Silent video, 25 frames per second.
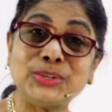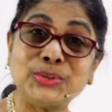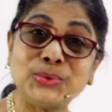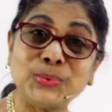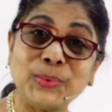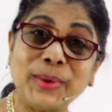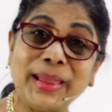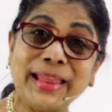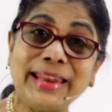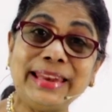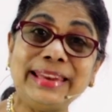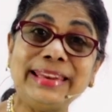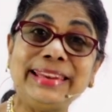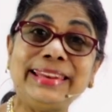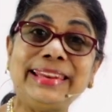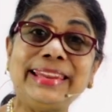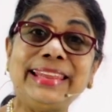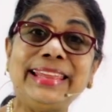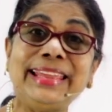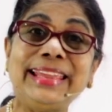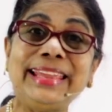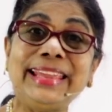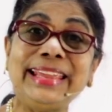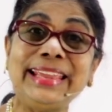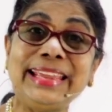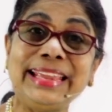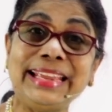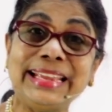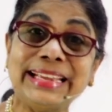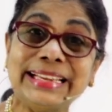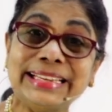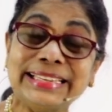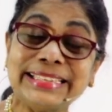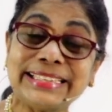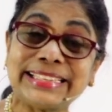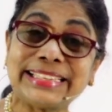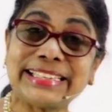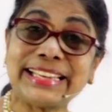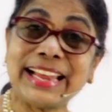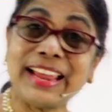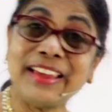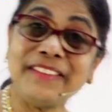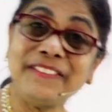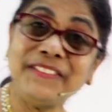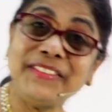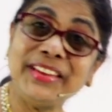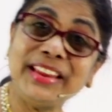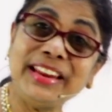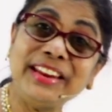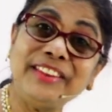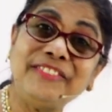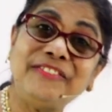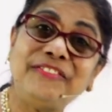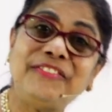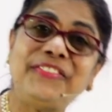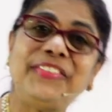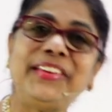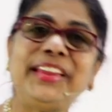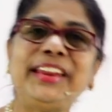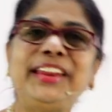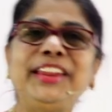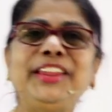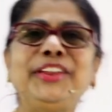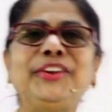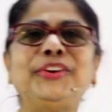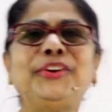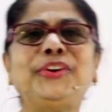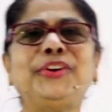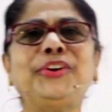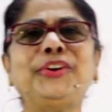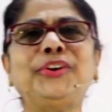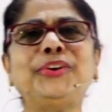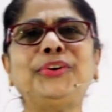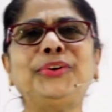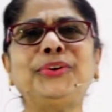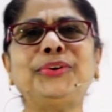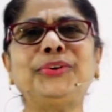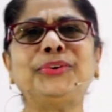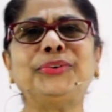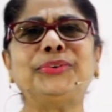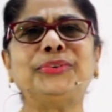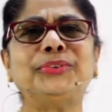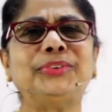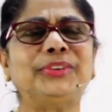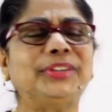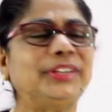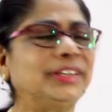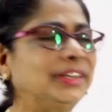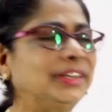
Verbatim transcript: twenty. seven. Very good.